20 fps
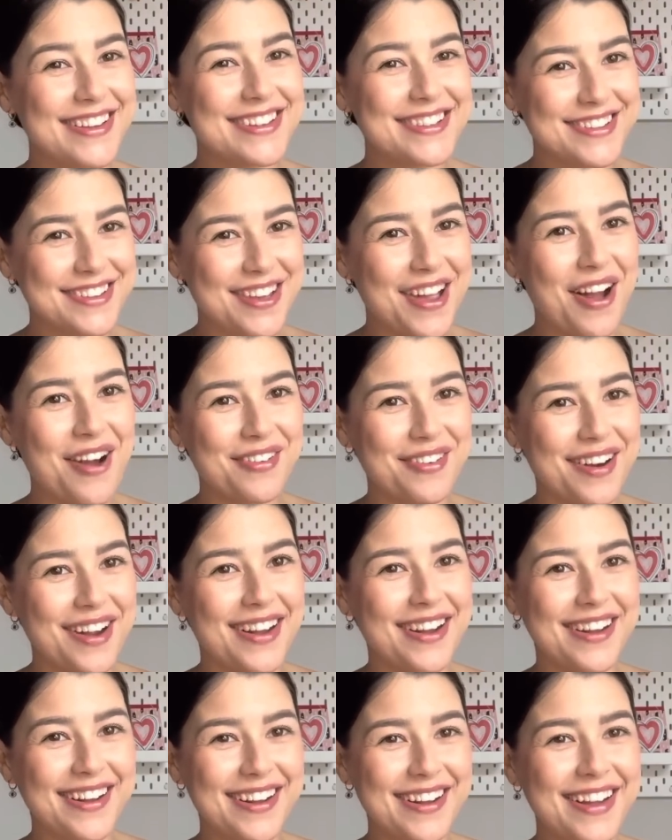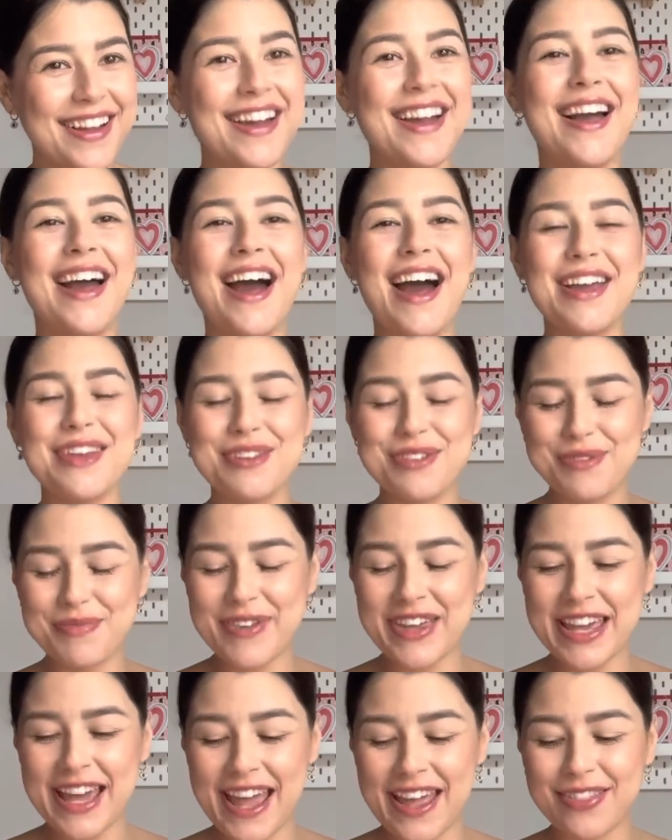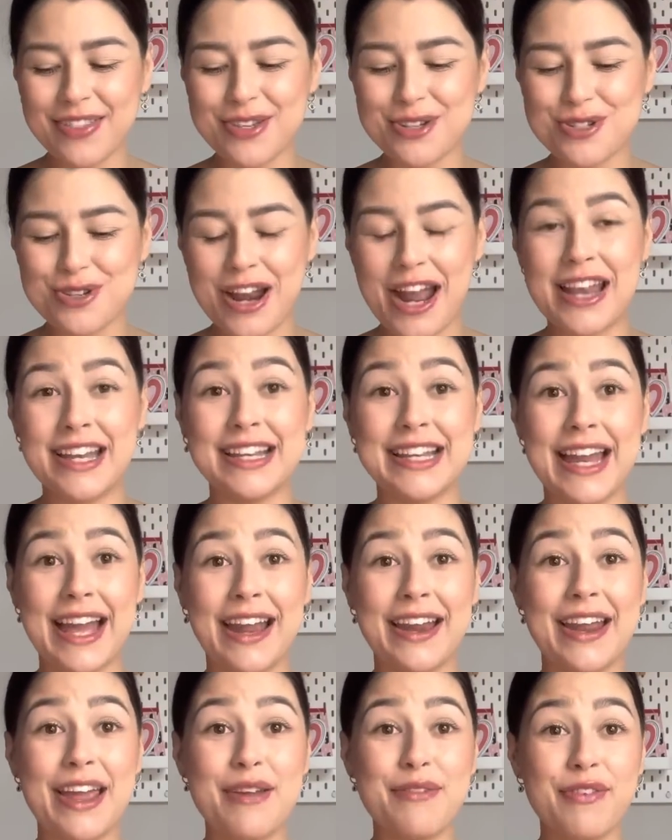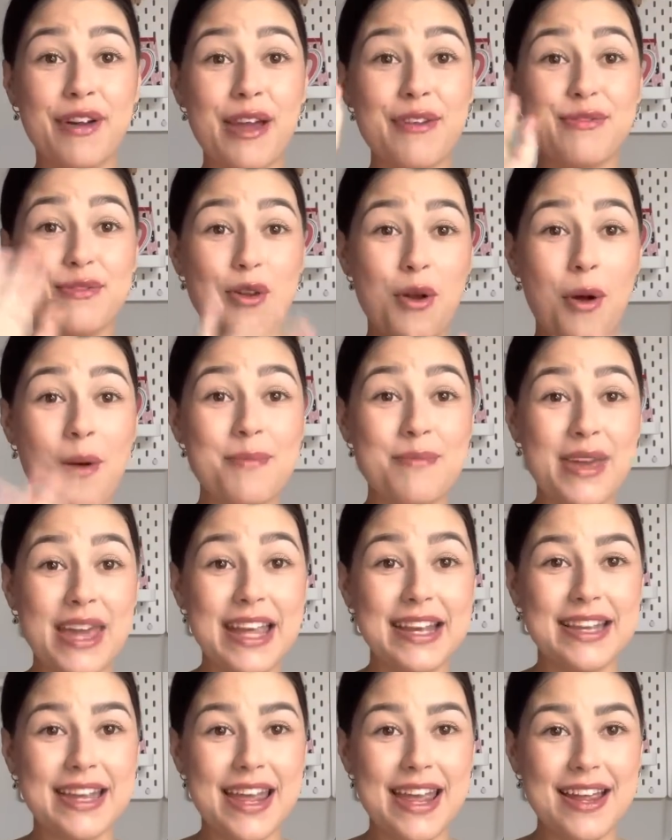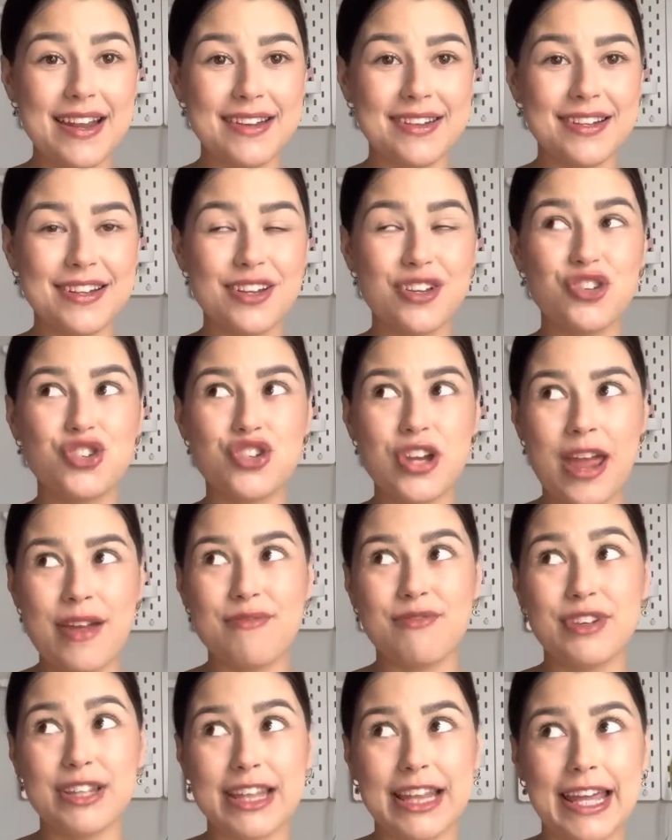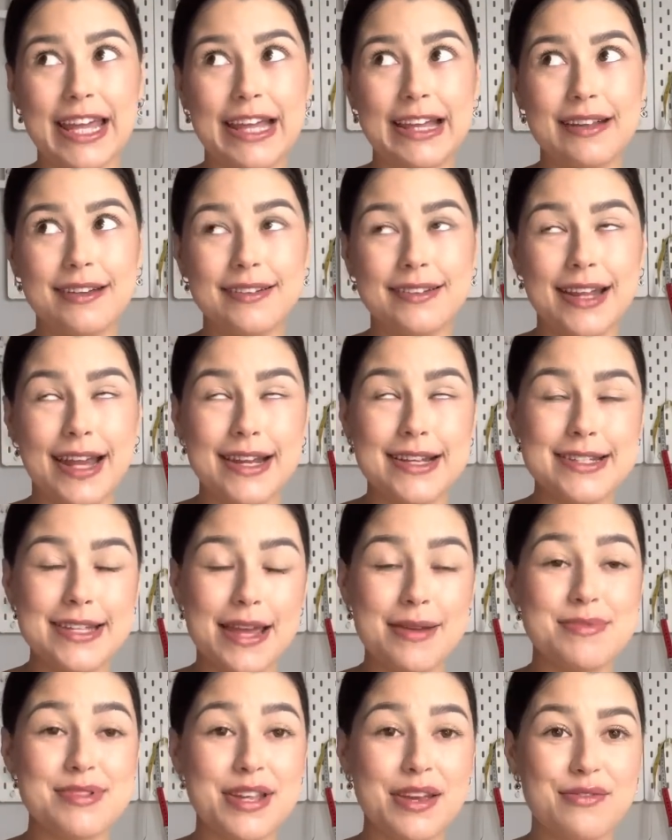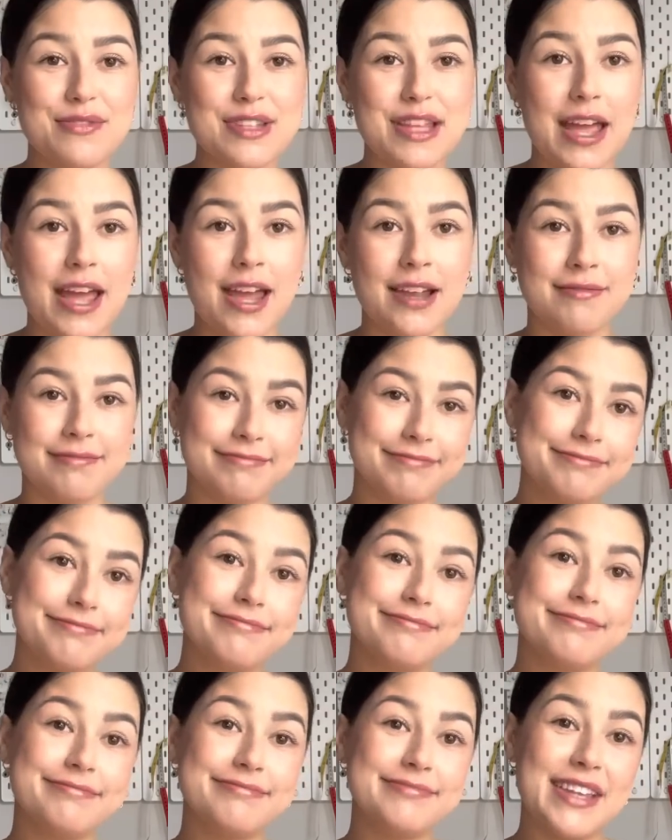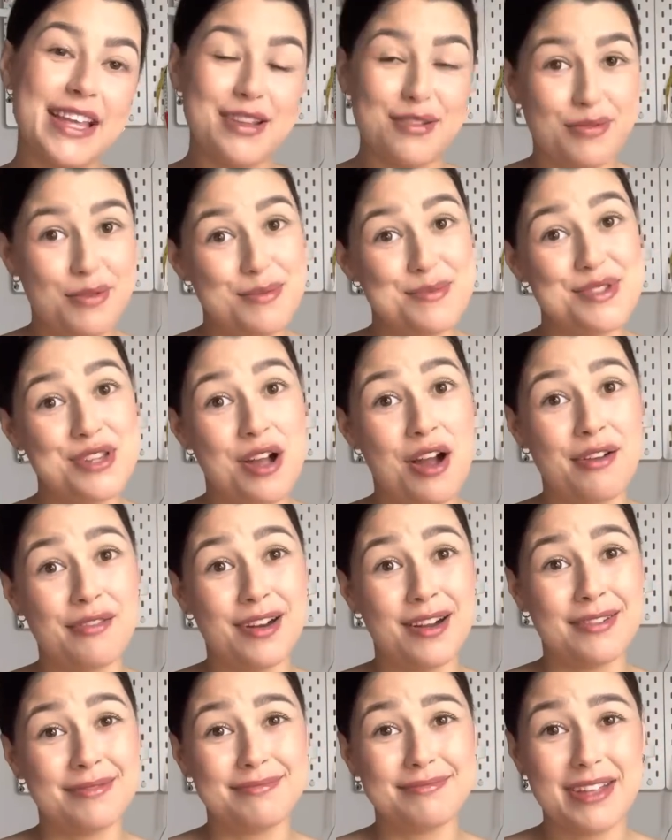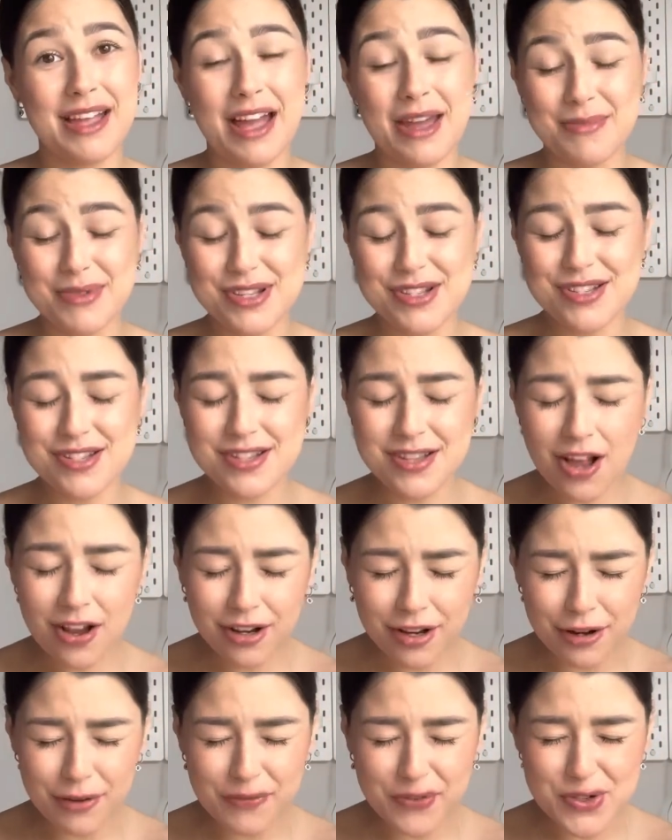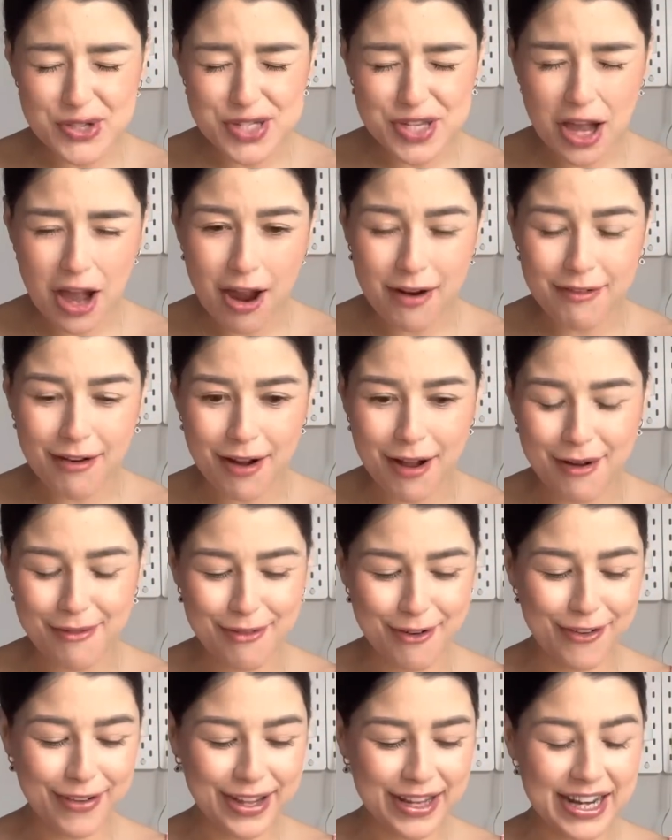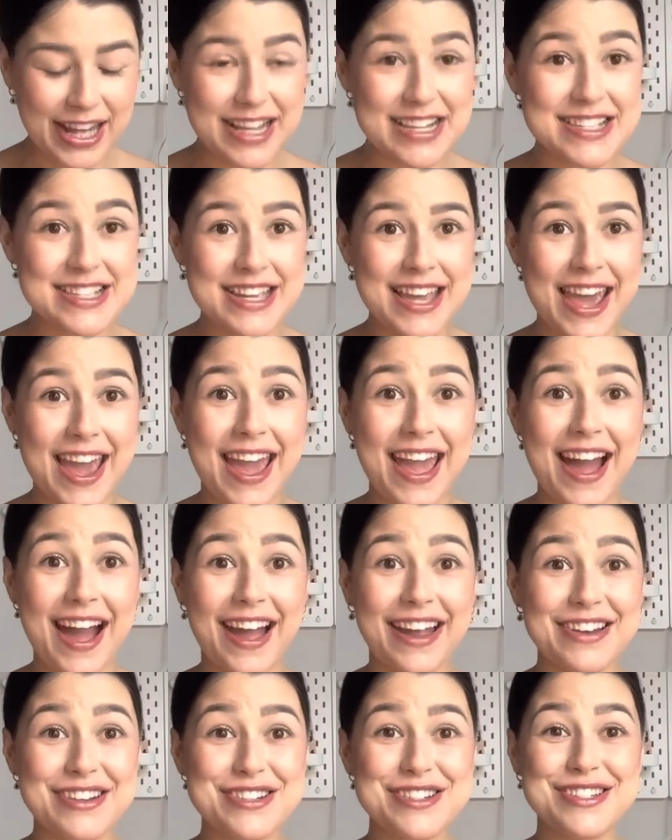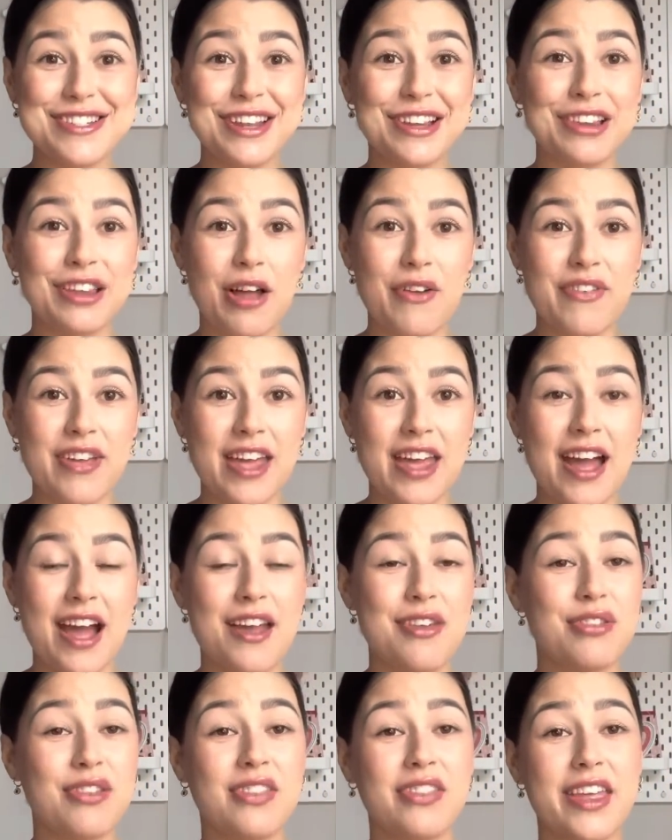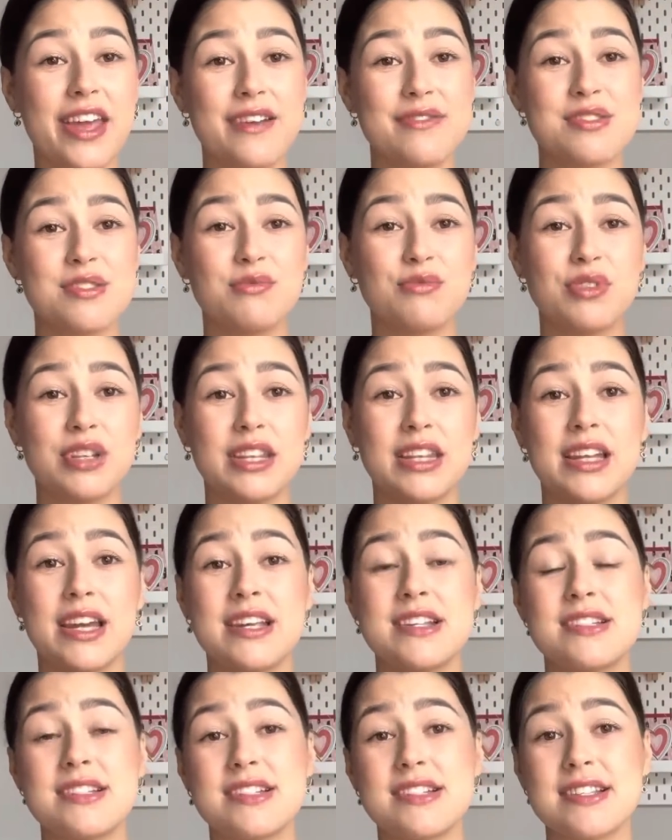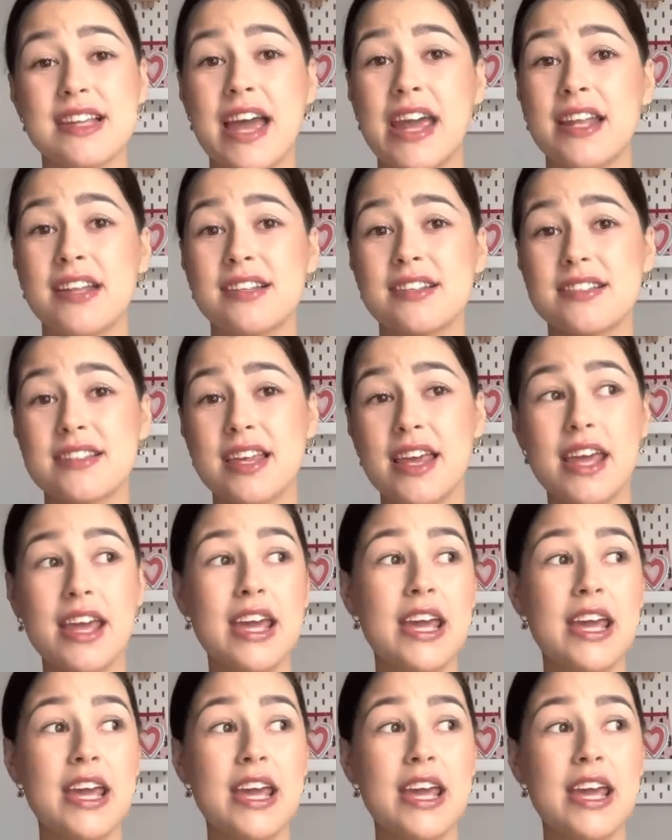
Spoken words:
Zara, you'll be getting the trend now. If I've not made it, generally 9 times out of 10, it's from Zara. I'm a sucker for Zara, what can I say? I just love it. I think they have some really nice designs.